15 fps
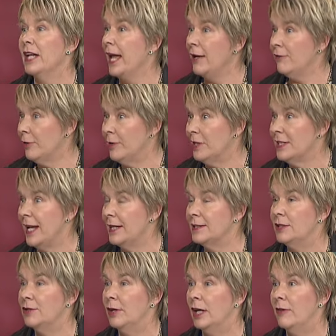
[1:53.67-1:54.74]
and from the taxi
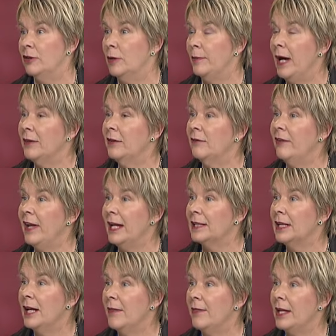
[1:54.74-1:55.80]
driver, about the fact
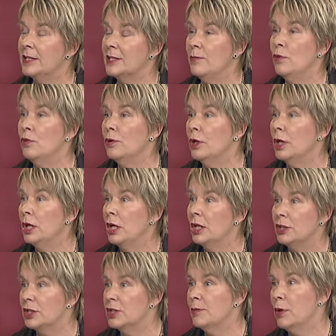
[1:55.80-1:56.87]
that it's more
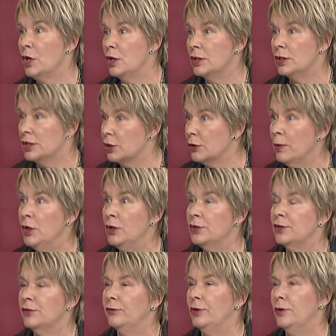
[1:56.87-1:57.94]

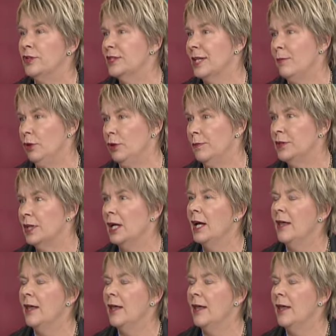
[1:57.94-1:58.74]
dispersed through the suburbs,